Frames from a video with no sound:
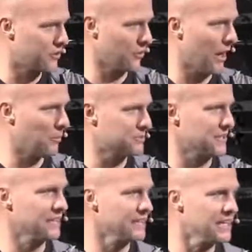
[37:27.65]
your help to
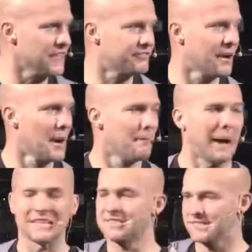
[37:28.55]
leave
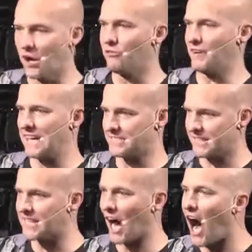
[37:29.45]
myself as
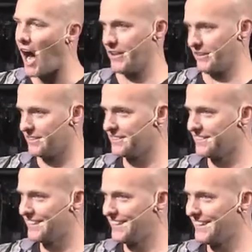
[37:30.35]
the God,
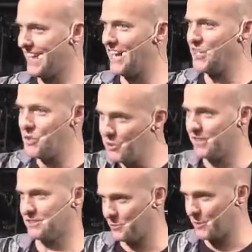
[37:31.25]
and you
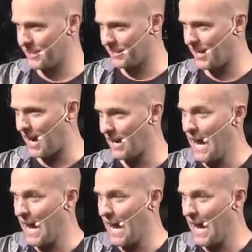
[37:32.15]
get to be the God.